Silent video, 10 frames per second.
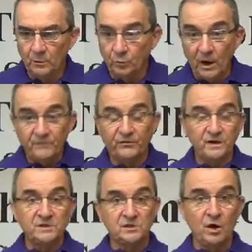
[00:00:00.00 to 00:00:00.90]

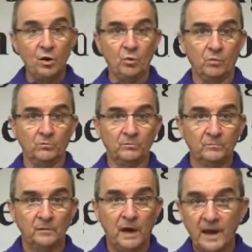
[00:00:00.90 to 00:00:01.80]
rightfully so.
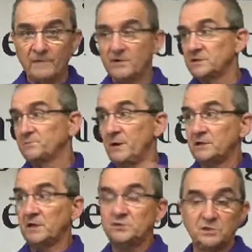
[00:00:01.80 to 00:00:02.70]
I have
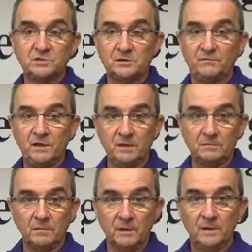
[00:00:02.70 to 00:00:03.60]
expectations of
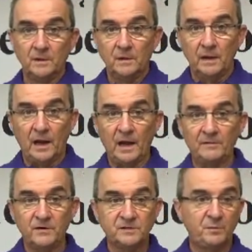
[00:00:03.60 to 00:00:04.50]
them. I
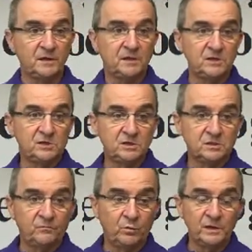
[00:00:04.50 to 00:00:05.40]
have
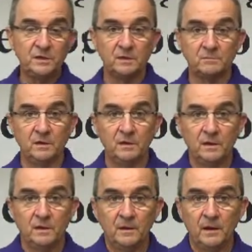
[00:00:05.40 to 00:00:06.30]
expectations of William
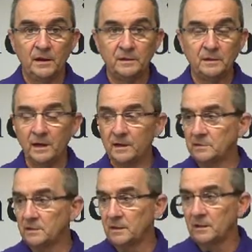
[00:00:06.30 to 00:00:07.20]
and,
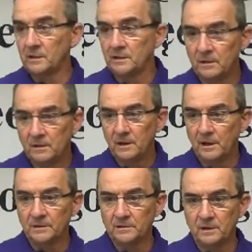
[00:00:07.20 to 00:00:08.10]
and, uh,
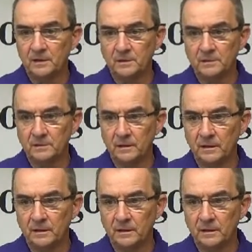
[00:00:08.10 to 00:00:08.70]
and, uh,